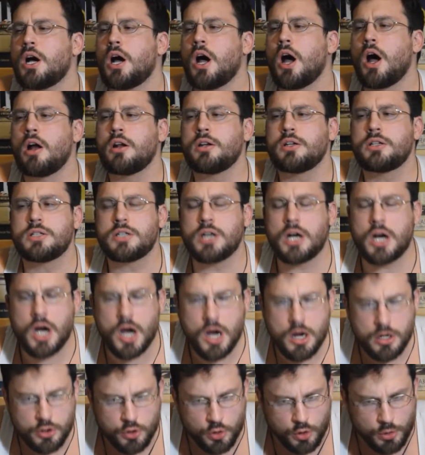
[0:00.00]

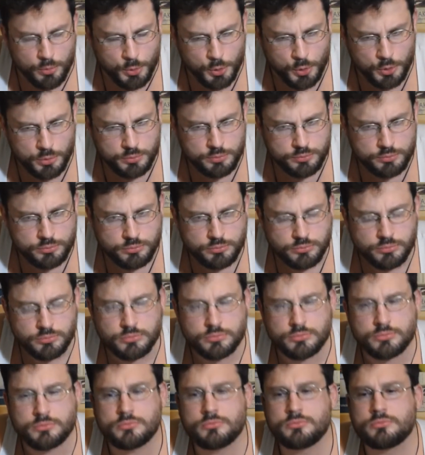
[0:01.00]
Unconquerable
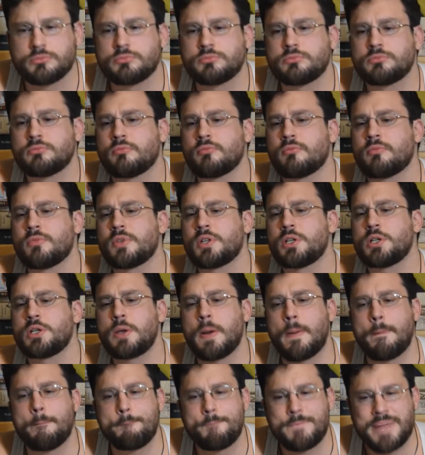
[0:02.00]

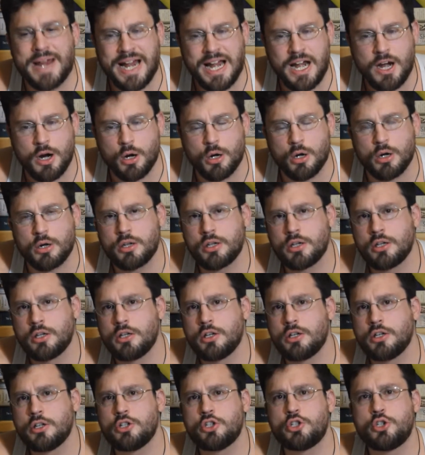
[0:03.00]
compared
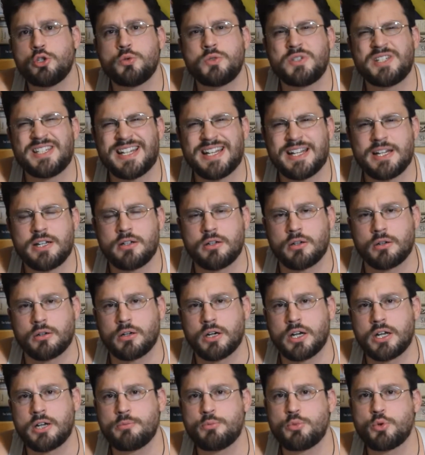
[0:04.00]
to Tender
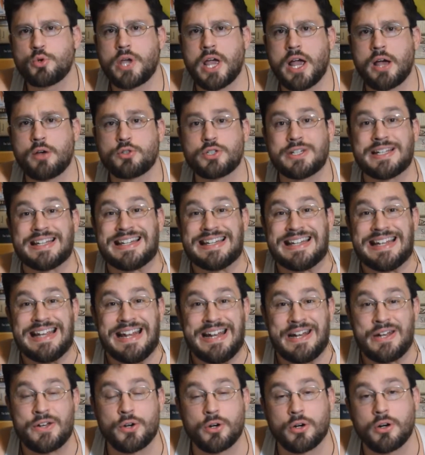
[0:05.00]
in Bukowski.
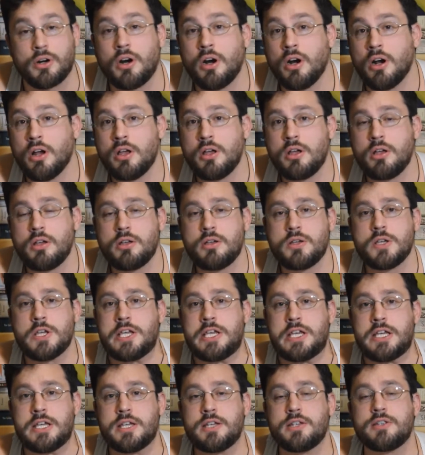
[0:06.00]
Tender
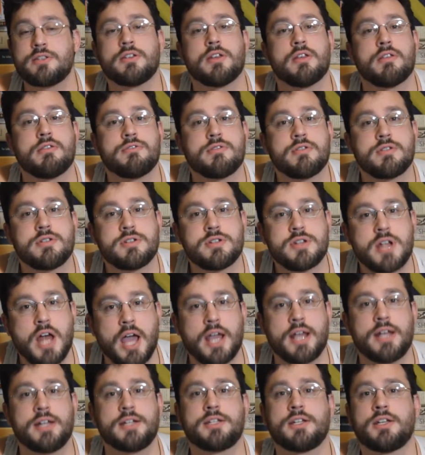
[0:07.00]
is the
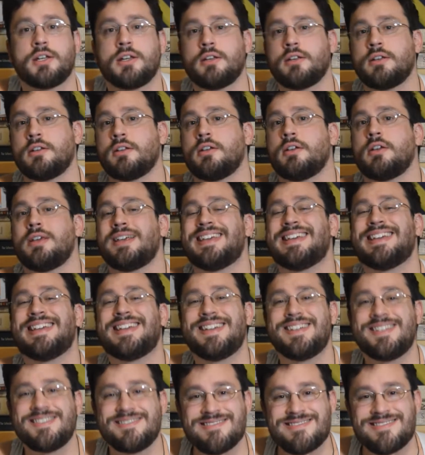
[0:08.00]
night.
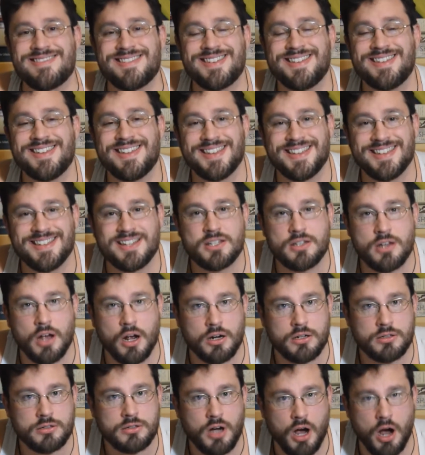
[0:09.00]
Henley is
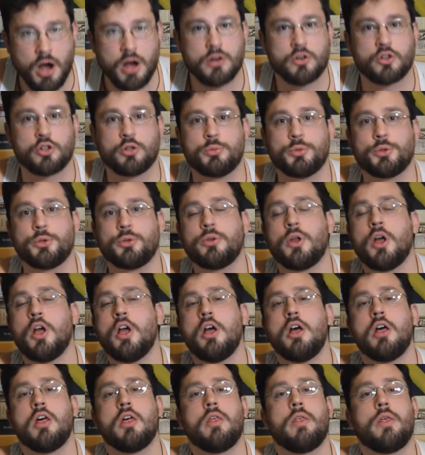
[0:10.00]
unconquerable.
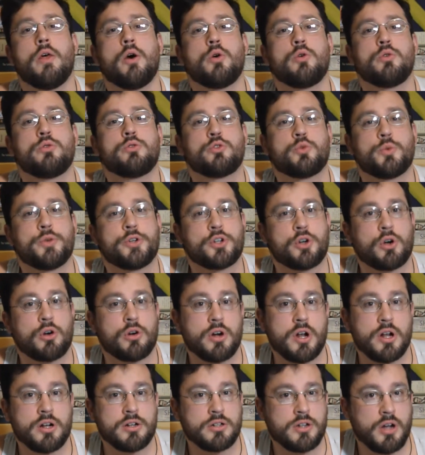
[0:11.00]
Those which are
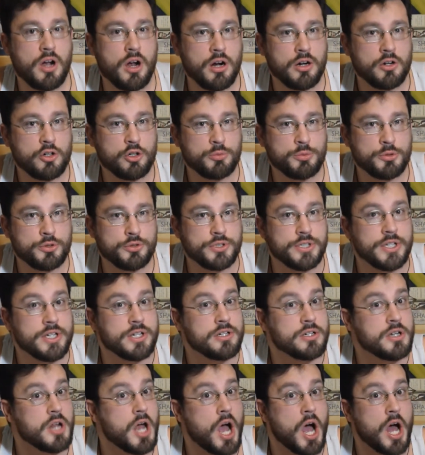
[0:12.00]
unconquerable
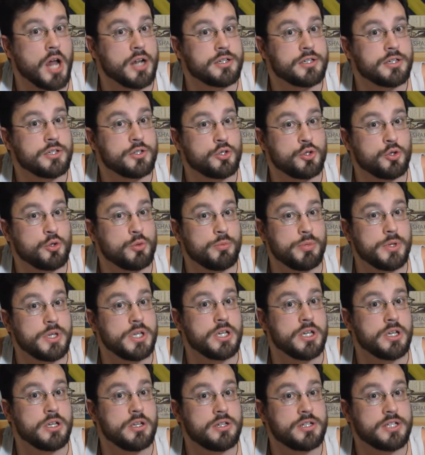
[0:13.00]
tend not to
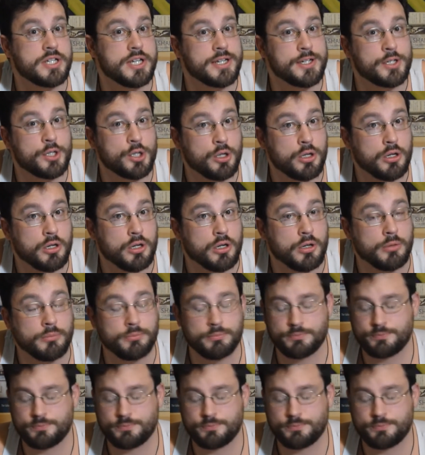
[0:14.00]
be tender.